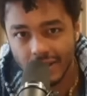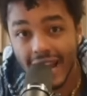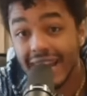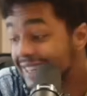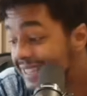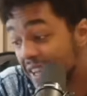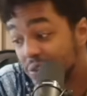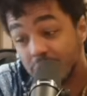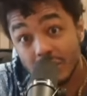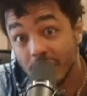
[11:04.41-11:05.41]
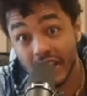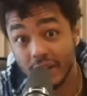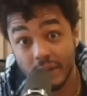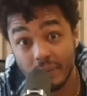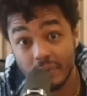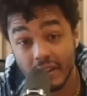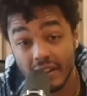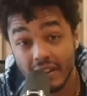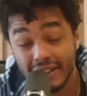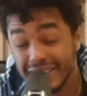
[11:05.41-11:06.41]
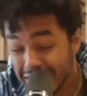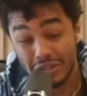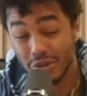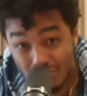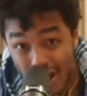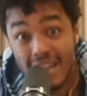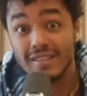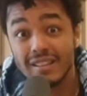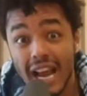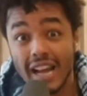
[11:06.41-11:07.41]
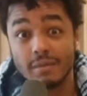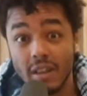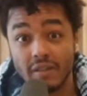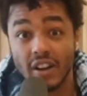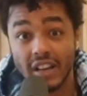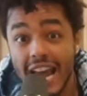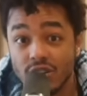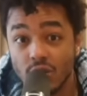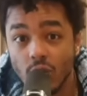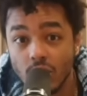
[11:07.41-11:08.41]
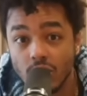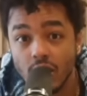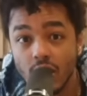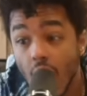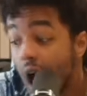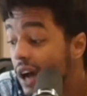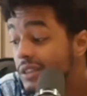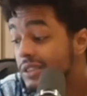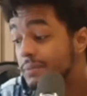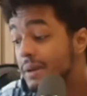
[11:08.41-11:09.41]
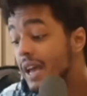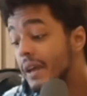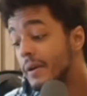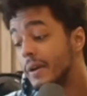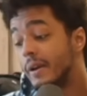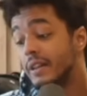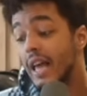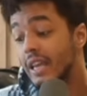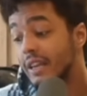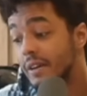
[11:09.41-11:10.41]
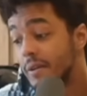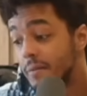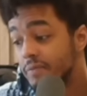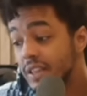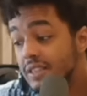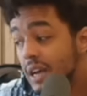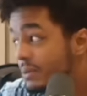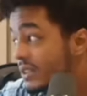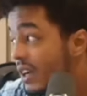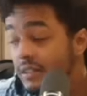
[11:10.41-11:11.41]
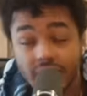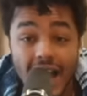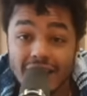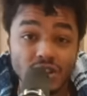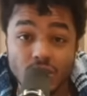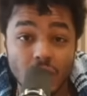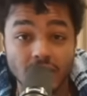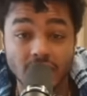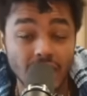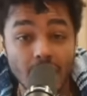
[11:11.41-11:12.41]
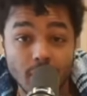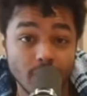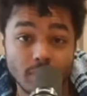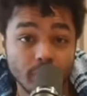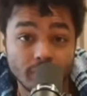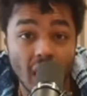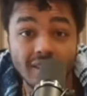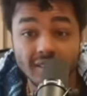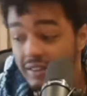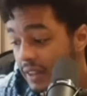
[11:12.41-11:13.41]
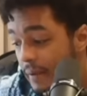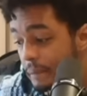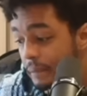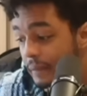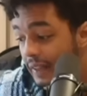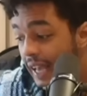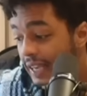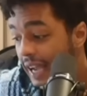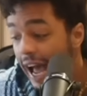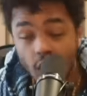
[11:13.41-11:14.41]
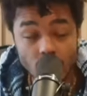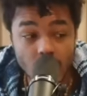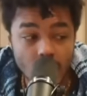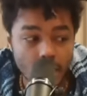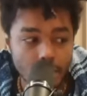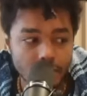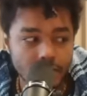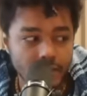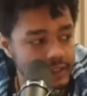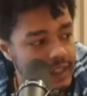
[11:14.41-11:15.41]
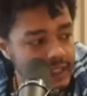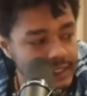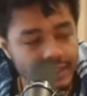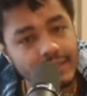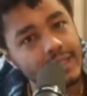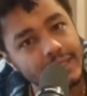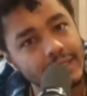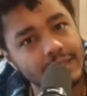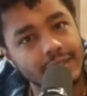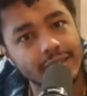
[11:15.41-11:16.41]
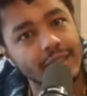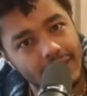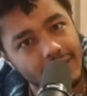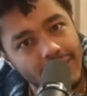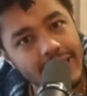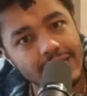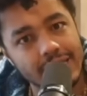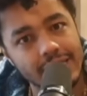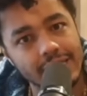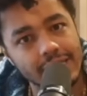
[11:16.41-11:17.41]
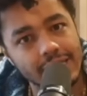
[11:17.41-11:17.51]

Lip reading: And he's not doing it. Jesus Christ, this guy's a motherfucking asshole. Honestly, man, like, this type of stuff, I just don't understand people. Honestly. Like, how could you? This is just crazy.